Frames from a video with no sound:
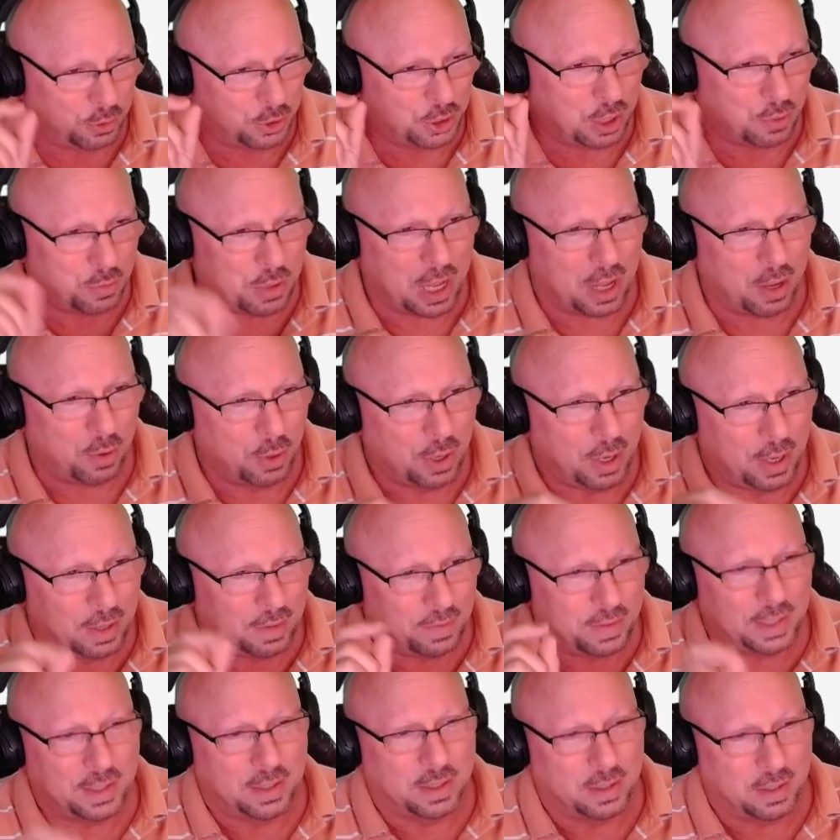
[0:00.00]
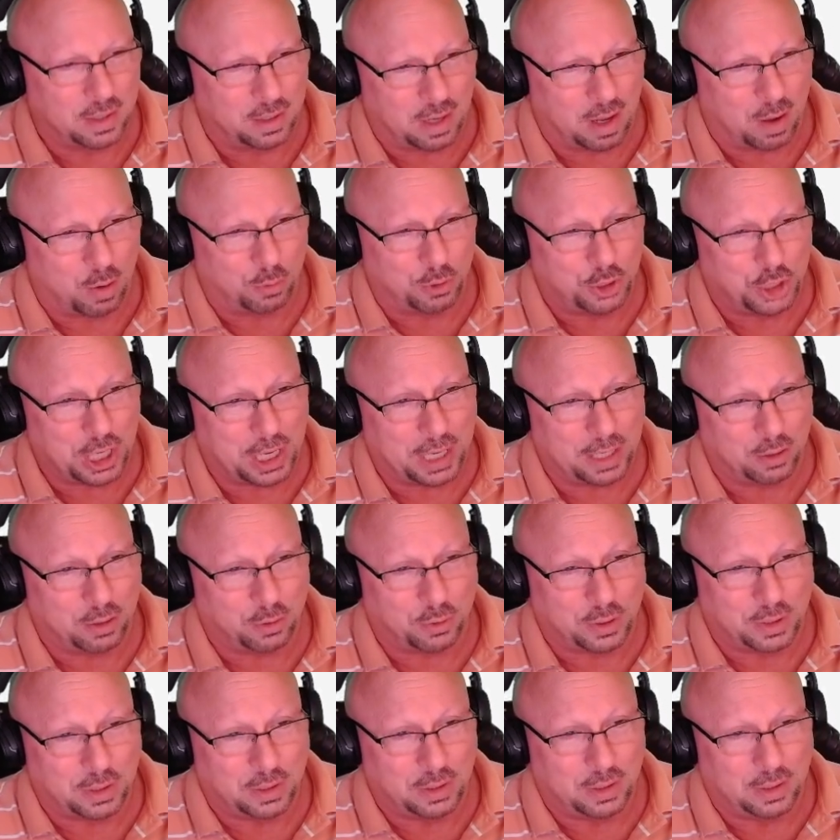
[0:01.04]
So no, this is a launch
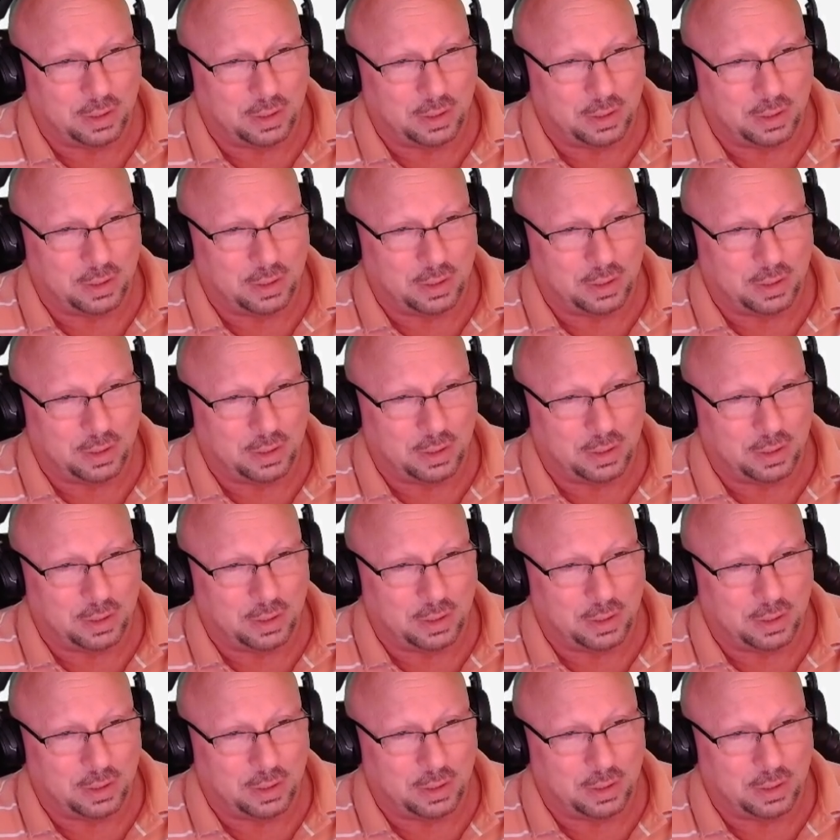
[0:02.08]
angle.